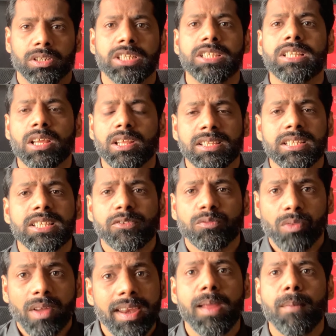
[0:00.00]
This is
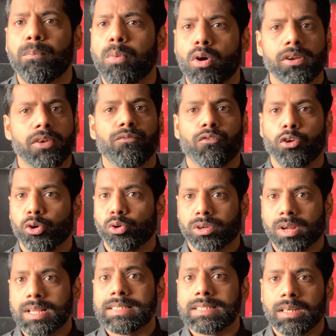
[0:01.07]
very important for you to
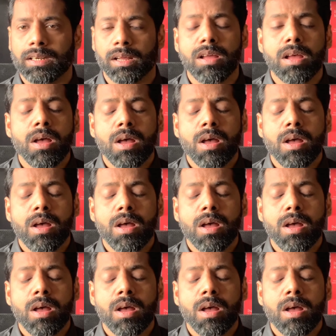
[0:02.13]
consider.